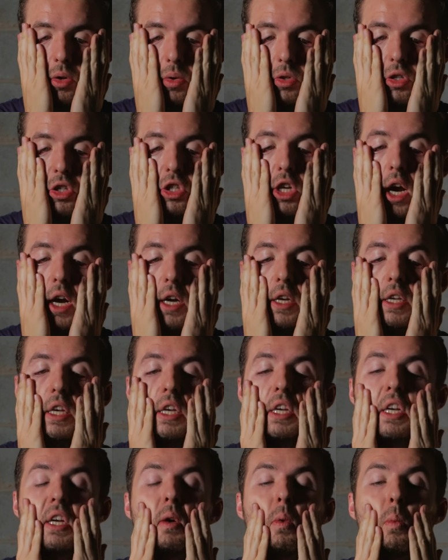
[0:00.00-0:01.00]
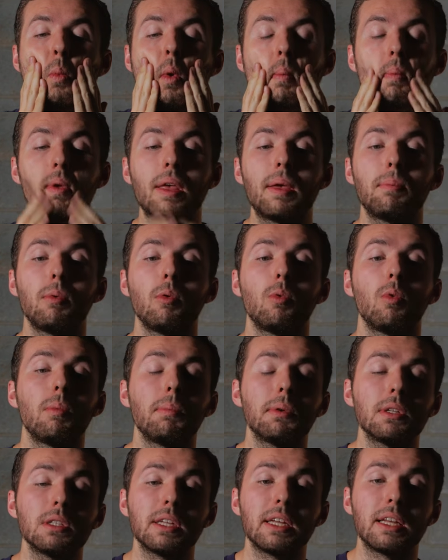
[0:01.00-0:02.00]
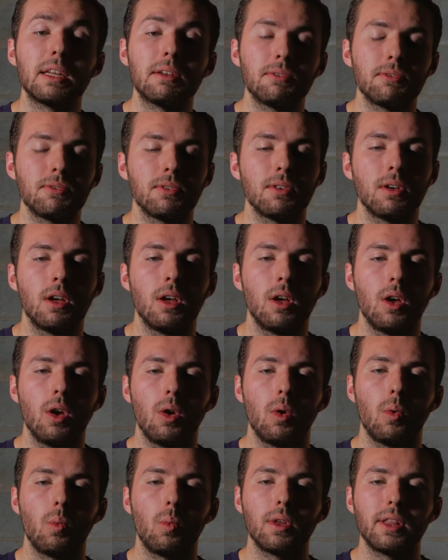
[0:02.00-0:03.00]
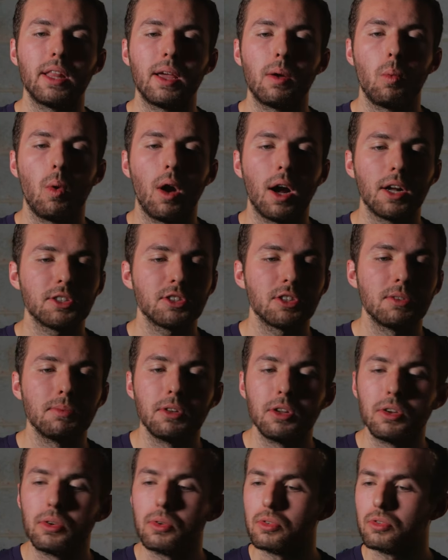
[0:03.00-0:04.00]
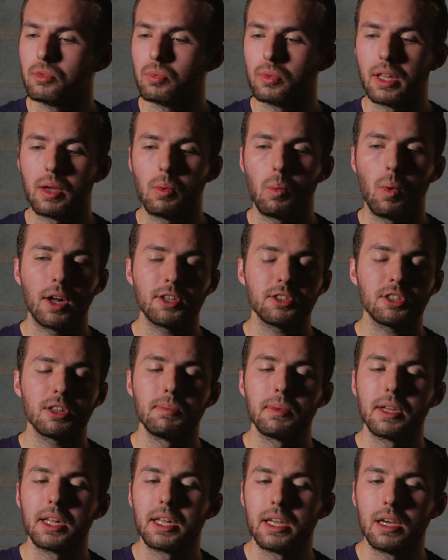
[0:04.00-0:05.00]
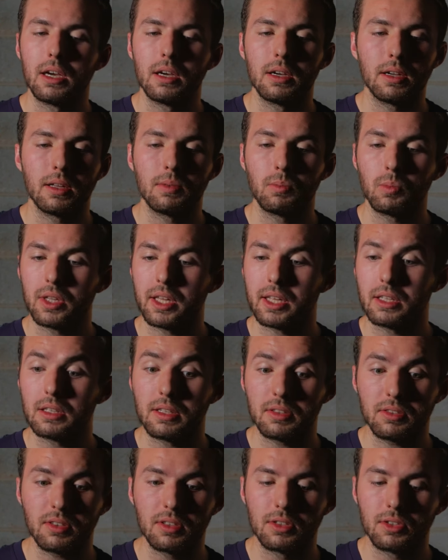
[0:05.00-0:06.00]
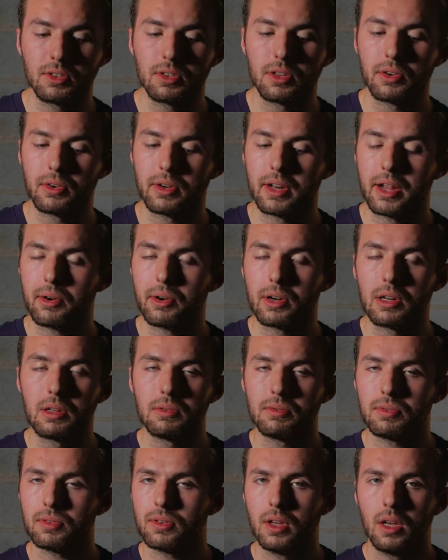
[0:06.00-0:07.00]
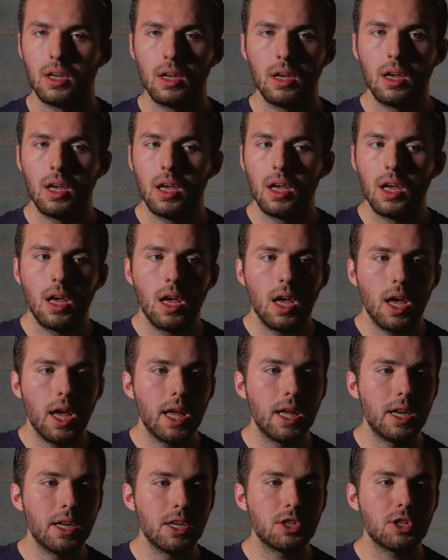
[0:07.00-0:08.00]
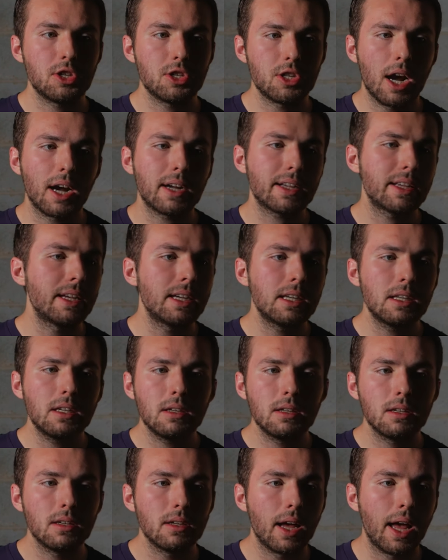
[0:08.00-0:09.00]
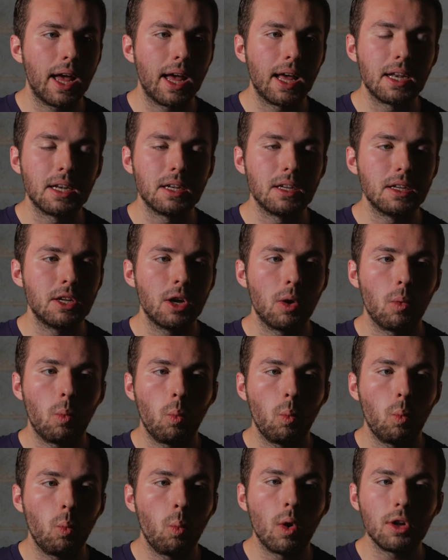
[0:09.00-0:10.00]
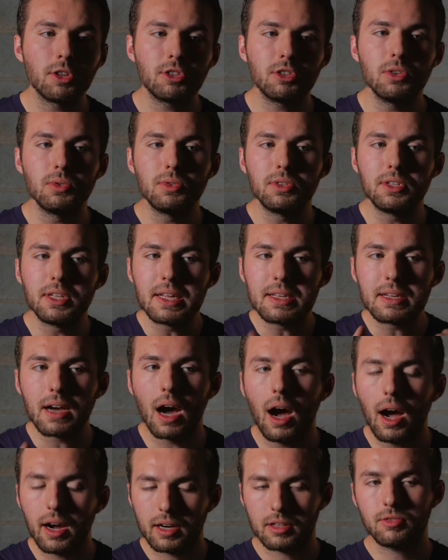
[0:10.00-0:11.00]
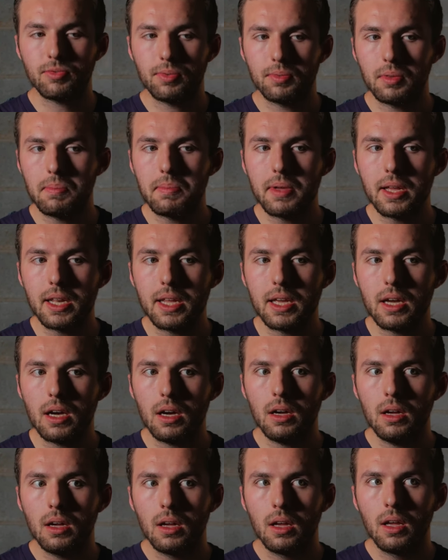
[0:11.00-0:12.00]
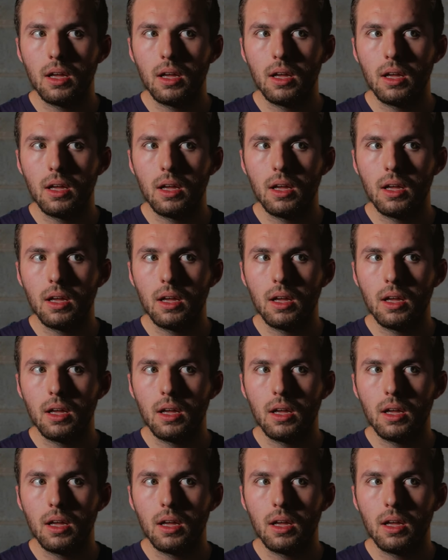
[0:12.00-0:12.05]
shocking what people will believe when they watch the news, when they watch the media, and when they listen to their narrative. It is shocking. And, you know, once you detox from the media